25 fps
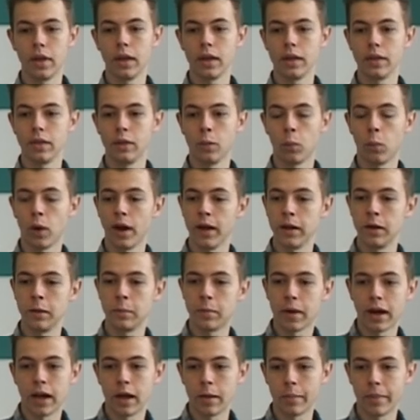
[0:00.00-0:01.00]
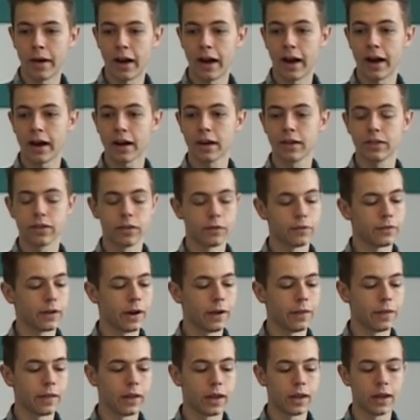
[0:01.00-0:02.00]
the way you pay it back, the
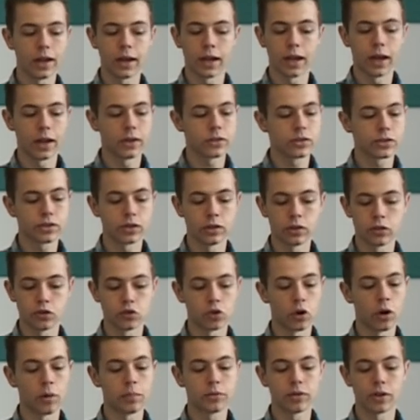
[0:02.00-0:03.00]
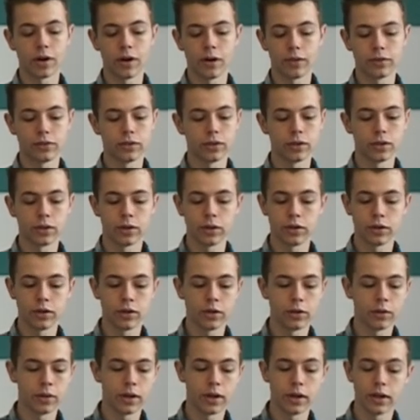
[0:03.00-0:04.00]
fact that it gets dropped after
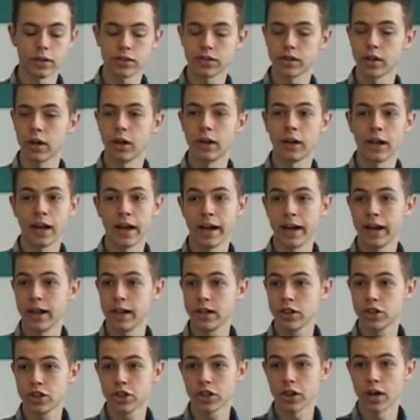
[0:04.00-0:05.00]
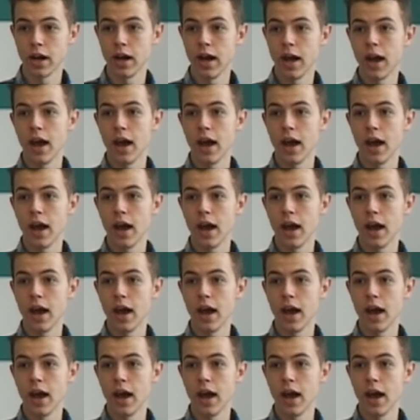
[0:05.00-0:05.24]
you hit a certain age,